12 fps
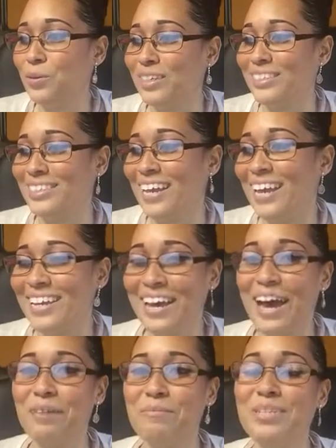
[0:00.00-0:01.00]
going to stay
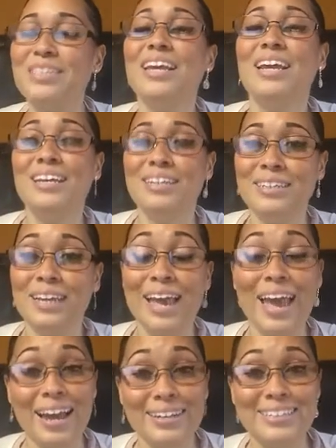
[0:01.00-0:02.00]
anonymous.
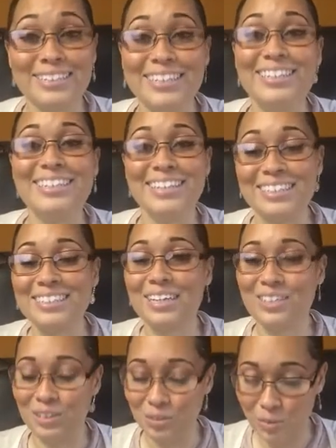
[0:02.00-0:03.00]
Actually, yes,
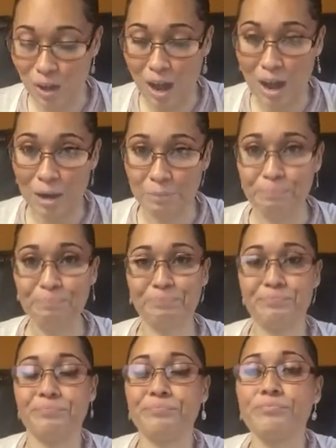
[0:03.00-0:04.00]
I do. Um,
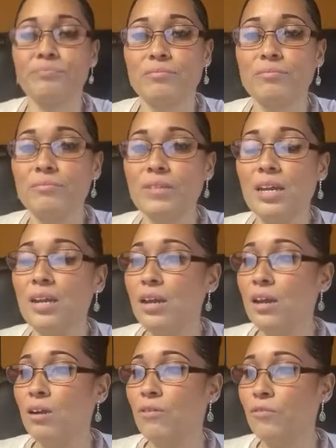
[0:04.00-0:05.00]

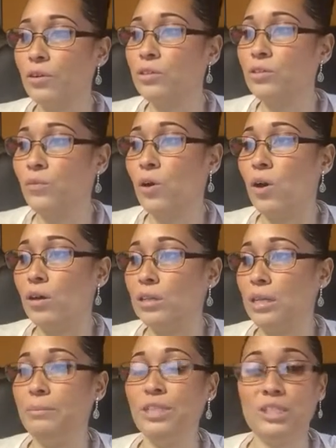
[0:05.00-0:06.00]
first of all,
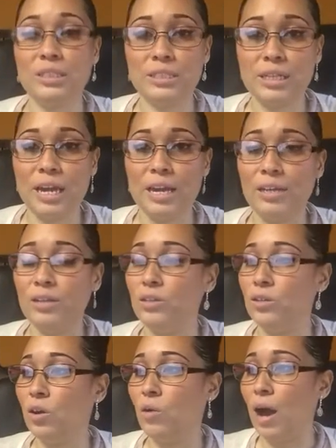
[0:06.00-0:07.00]
let me just say,
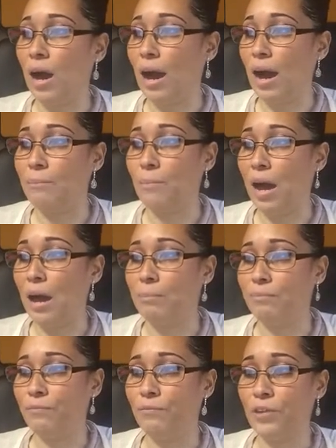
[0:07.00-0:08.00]
you know, I, am I'm,
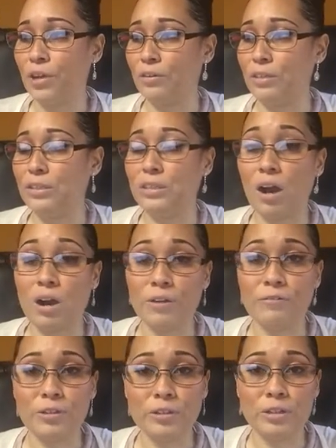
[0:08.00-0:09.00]
I'm very
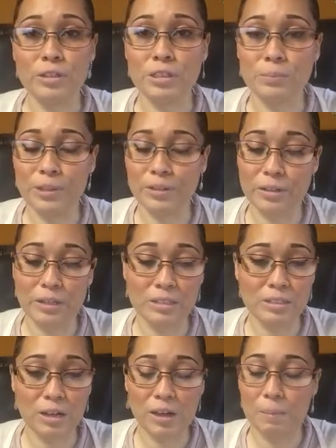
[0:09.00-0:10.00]
sorry for your
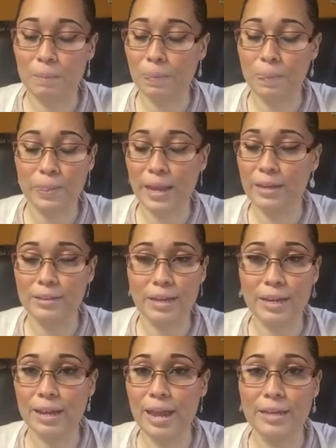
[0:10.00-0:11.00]
experience. Um, that
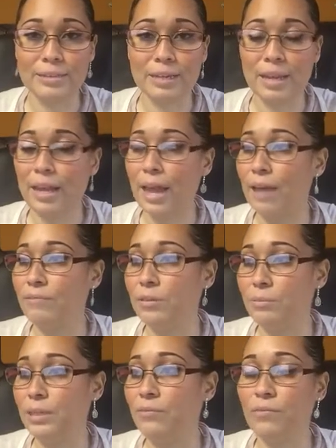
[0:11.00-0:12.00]
that has have
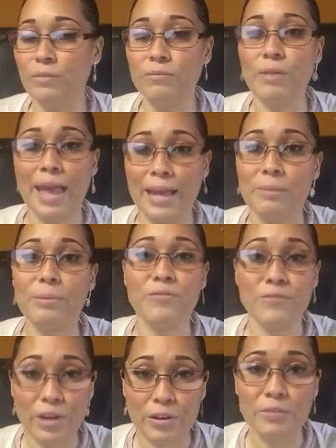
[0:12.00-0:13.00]
to be had to be
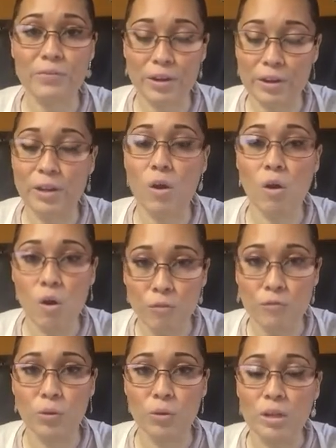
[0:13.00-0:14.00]
very very
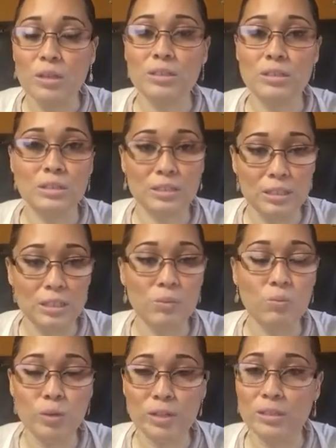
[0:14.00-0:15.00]
awful to
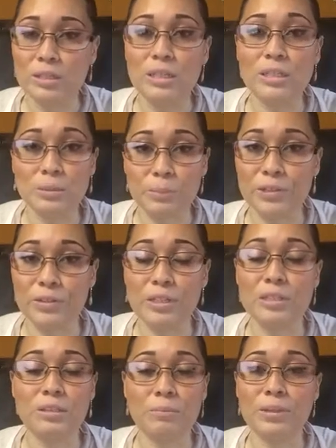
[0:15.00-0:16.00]
see, witness, and
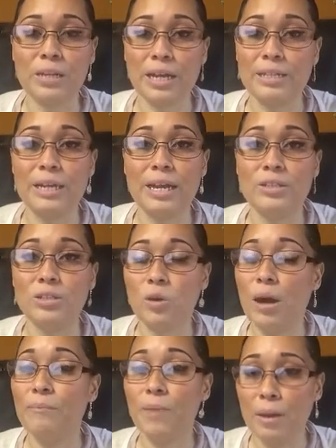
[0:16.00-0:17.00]
experience something like that.
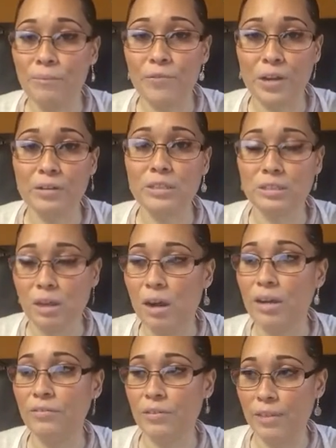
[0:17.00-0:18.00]
So I'm I'm very
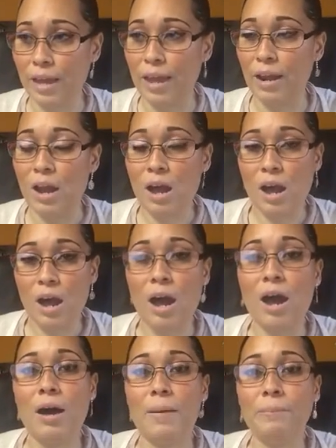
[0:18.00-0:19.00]
sorry for that.
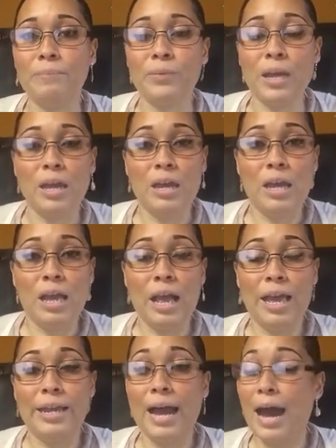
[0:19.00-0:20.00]
Um,
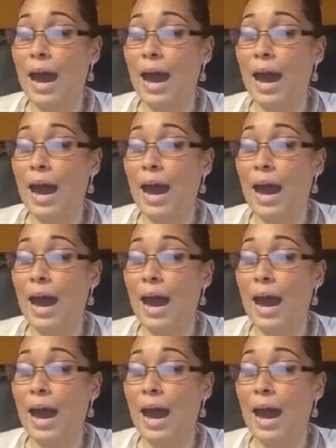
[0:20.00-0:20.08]
and